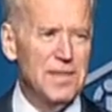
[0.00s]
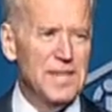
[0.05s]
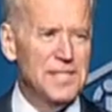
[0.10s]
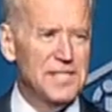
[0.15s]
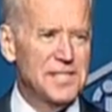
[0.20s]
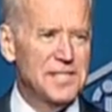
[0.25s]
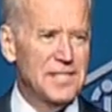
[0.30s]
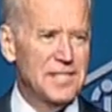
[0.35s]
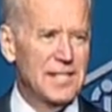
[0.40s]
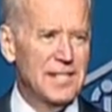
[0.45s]

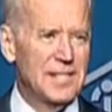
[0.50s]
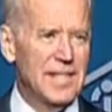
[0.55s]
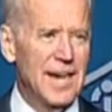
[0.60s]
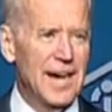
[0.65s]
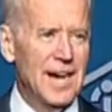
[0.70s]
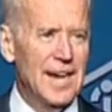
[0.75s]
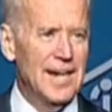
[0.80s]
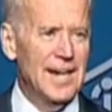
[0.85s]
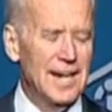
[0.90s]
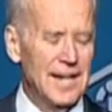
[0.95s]
sit.
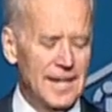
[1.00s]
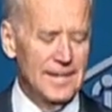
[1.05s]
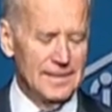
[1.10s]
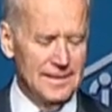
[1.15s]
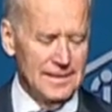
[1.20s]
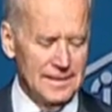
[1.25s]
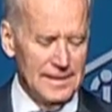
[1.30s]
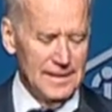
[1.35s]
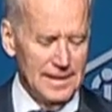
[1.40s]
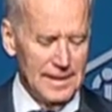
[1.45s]

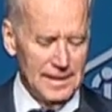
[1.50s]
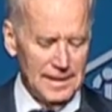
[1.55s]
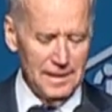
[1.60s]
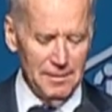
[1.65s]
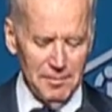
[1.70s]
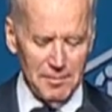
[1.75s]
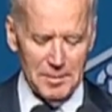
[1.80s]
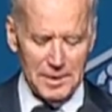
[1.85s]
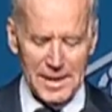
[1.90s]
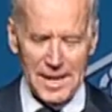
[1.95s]

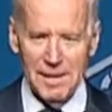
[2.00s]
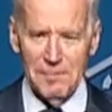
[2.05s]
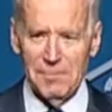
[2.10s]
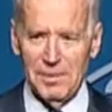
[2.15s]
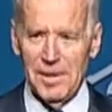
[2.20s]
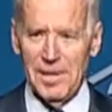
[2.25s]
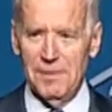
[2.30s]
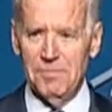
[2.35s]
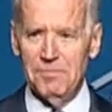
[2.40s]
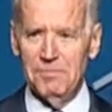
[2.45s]
Let me begin
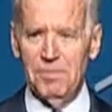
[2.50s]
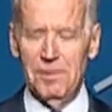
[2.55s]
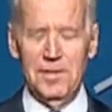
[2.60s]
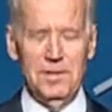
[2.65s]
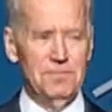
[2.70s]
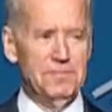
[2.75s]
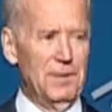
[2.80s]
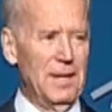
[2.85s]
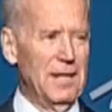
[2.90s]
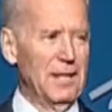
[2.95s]
by
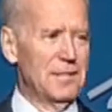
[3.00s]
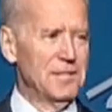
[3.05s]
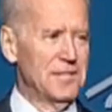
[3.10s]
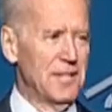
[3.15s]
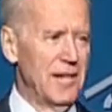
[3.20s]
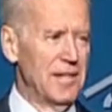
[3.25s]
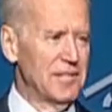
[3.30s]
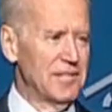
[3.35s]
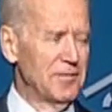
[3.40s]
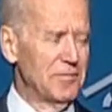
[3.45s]

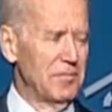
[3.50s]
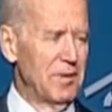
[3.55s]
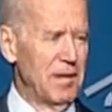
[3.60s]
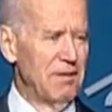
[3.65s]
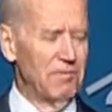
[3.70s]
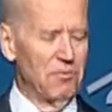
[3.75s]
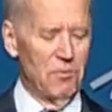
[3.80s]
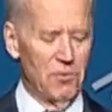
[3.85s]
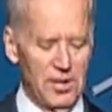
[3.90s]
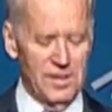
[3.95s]
apologizing for my
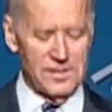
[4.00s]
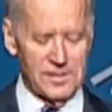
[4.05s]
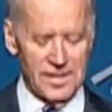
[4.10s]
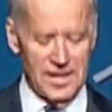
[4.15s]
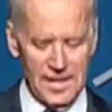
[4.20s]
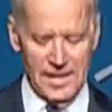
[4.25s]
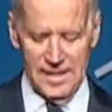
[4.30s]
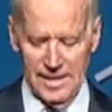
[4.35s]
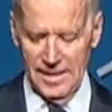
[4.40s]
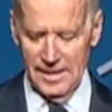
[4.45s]
voice.
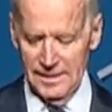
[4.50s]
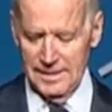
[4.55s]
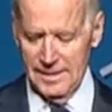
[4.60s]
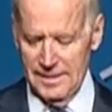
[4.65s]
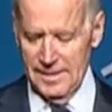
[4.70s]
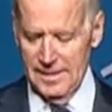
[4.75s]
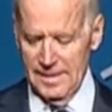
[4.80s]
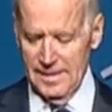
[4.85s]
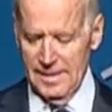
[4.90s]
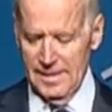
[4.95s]
I
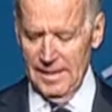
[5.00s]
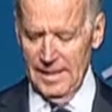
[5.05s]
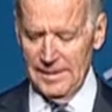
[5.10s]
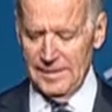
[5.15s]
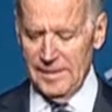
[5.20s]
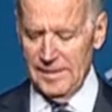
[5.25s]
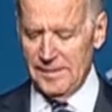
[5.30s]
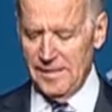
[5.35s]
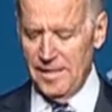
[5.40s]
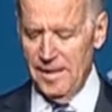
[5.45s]

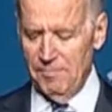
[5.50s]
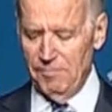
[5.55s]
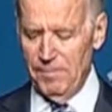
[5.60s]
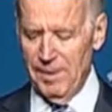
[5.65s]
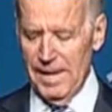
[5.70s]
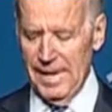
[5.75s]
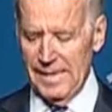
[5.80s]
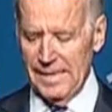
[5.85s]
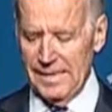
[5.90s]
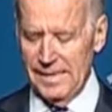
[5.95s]
just got
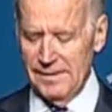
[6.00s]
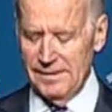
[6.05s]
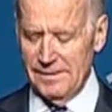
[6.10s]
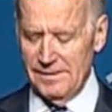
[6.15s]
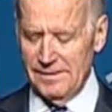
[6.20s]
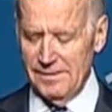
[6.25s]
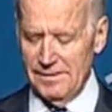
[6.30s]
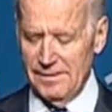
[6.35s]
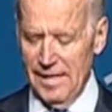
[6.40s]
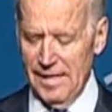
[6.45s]
back, as
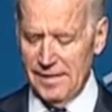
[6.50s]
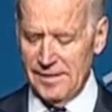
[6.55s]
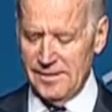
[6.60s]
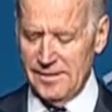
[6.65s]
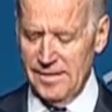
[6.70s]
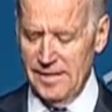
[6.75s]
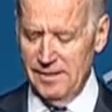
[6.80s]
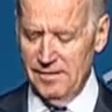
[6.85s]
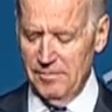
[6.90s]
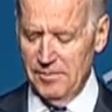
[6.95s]
Doc
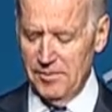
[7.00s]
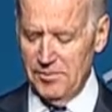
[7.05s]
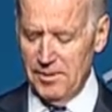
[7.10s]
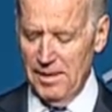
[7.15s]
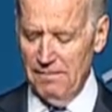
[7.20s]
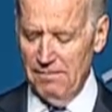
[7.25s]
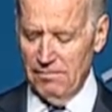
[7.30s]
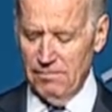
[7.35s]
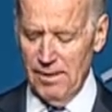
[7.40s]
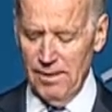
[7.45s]
said. I've been
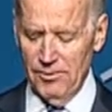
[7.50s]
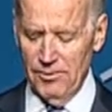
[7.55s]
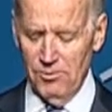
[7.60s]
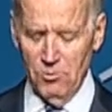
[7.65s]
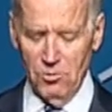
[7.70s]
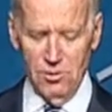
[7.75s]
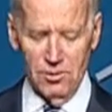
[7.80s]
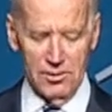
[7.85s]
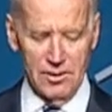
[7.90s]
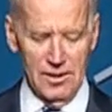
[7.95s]
traveling around the
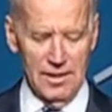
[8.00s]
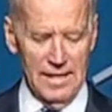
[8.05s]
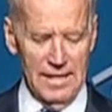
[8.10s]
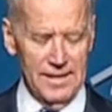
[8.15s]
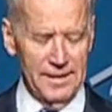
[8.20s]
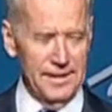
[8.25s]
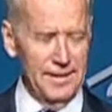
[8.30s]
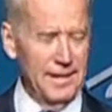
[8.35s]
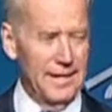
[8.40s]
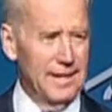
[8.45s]
world a lot,
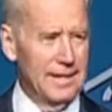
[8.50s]
and